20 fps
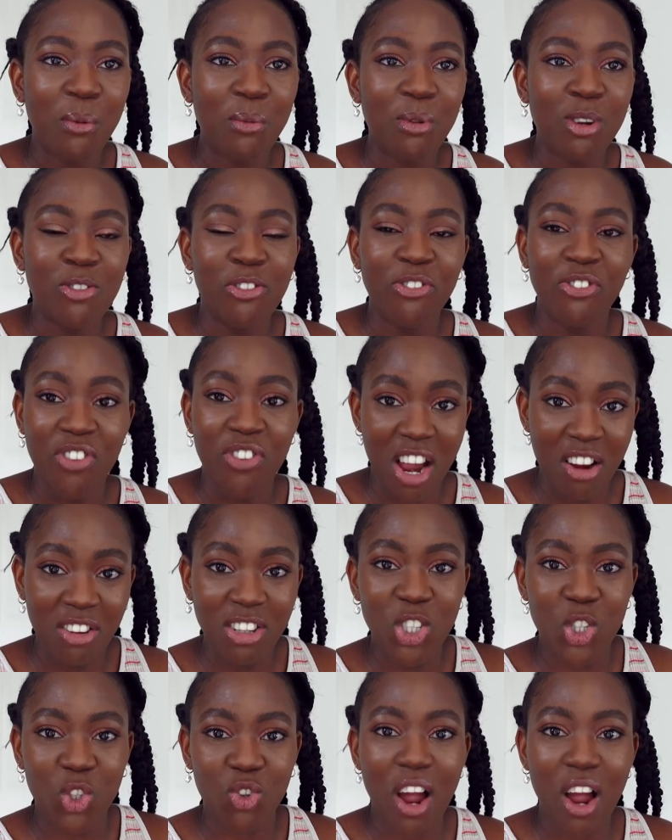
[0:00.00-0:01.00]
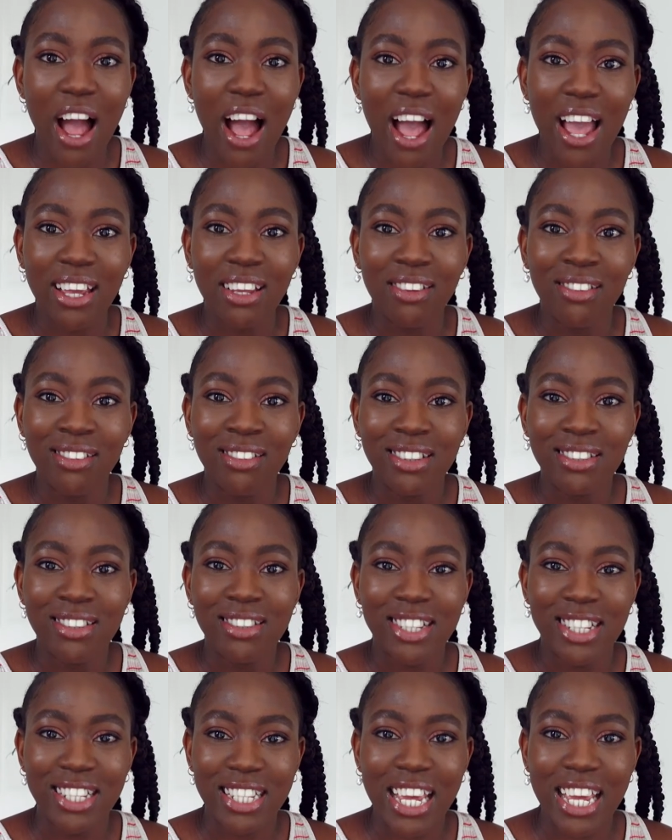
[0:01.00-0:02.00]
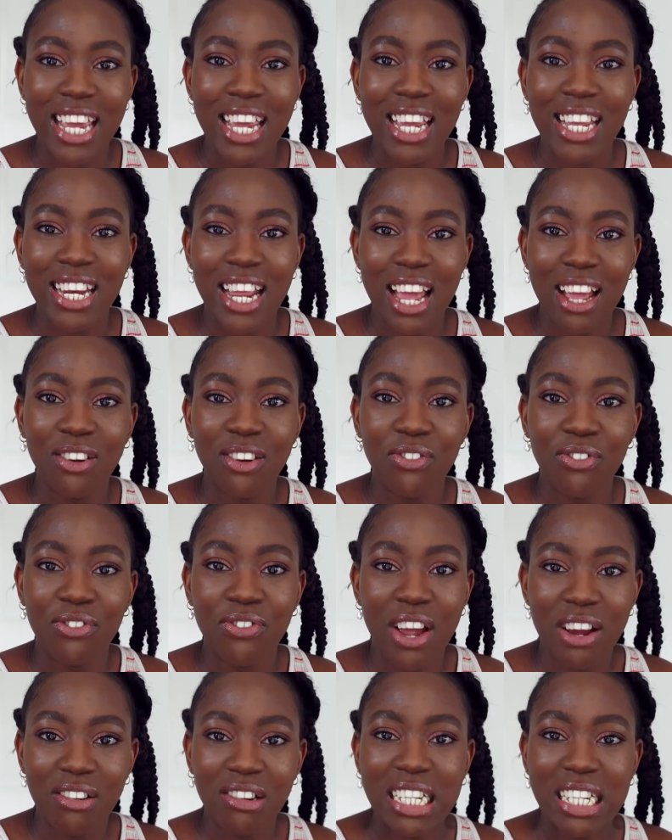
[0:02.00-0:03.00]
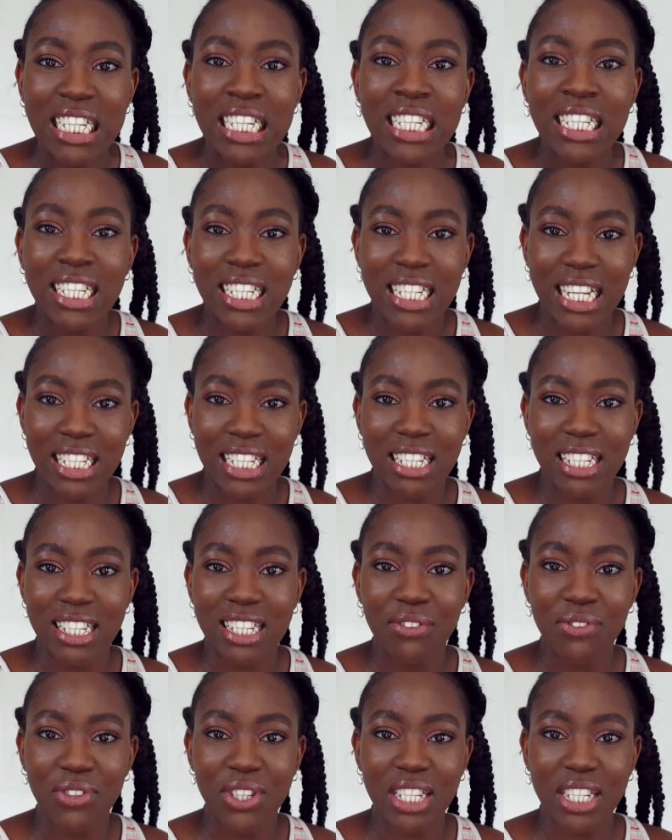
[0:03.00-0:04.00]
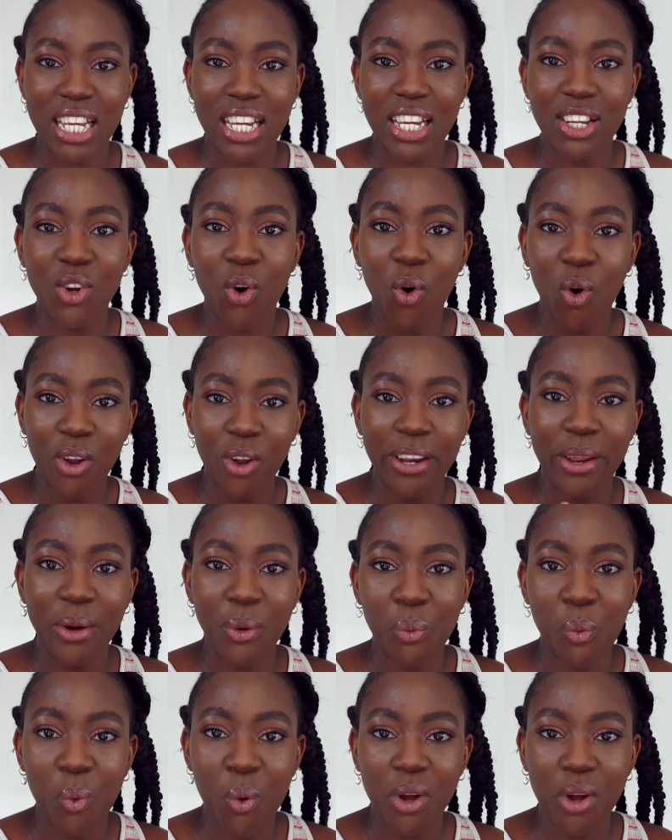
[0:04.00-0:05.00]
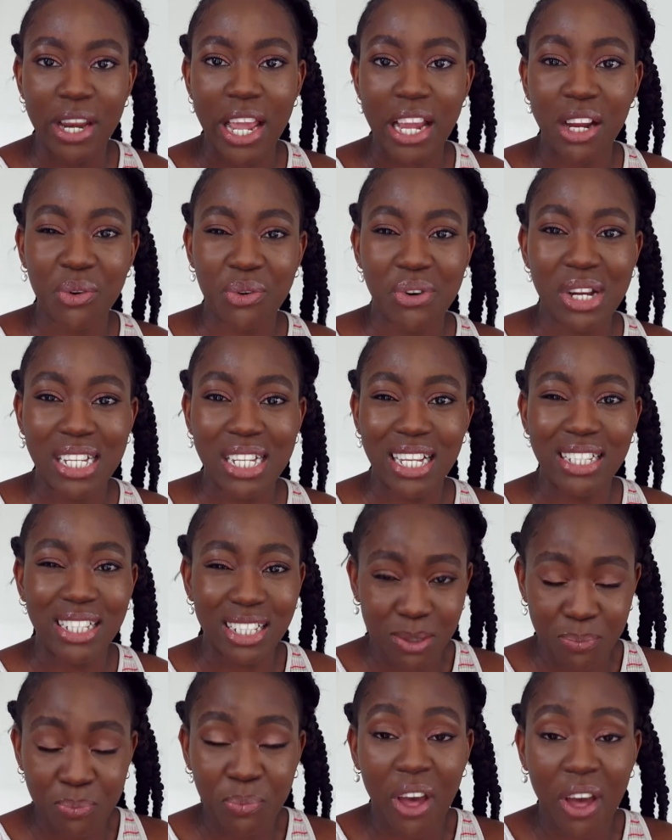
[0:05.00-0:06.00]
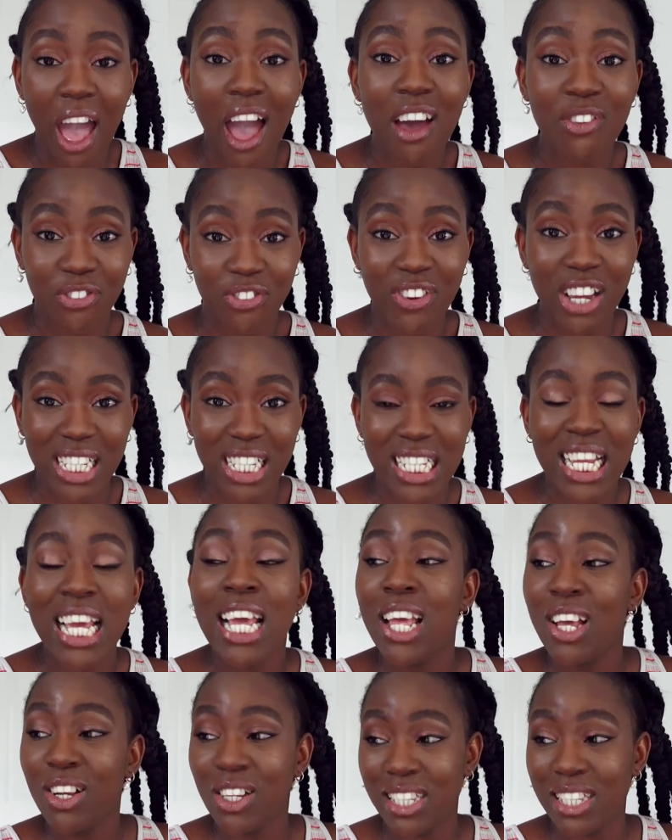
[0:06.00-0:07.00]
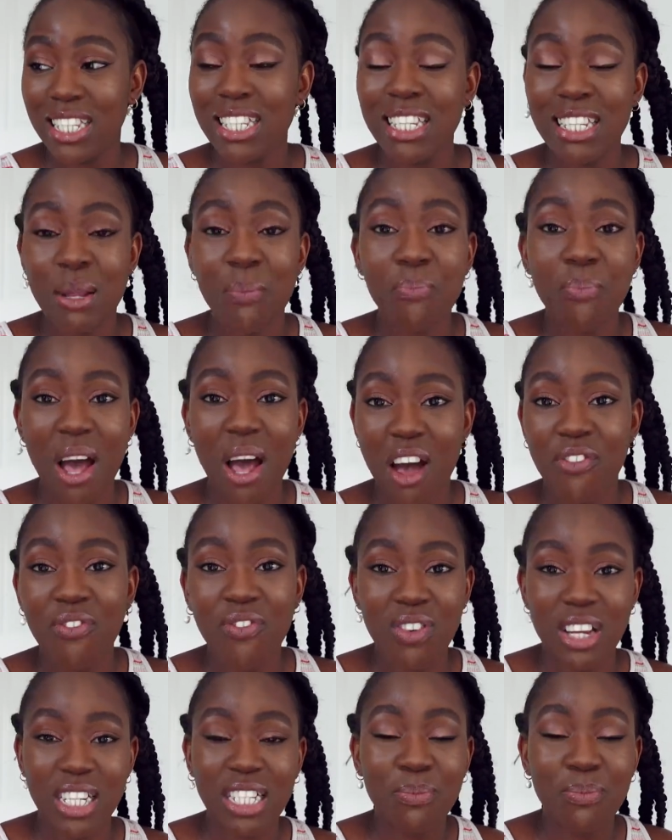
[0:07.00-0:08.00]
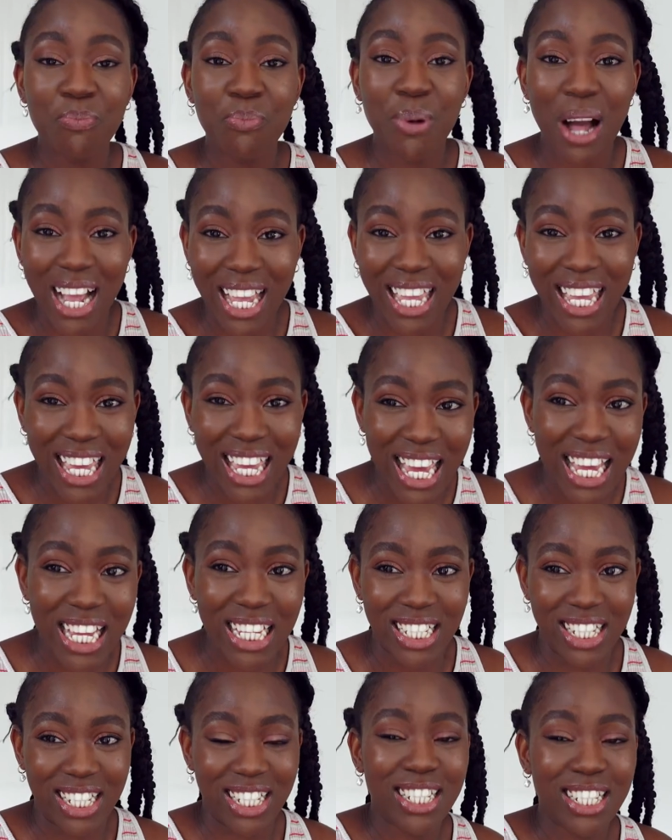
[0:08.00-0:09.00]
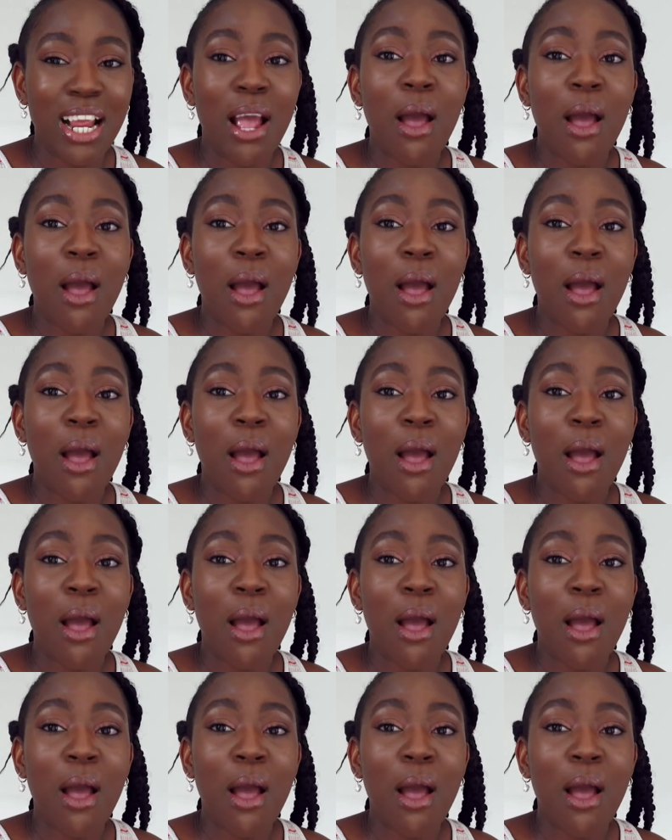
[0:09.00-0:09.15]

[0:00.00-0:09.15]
very dry skin and very sensitive skin all in one and created this perfect, because this is a perfect package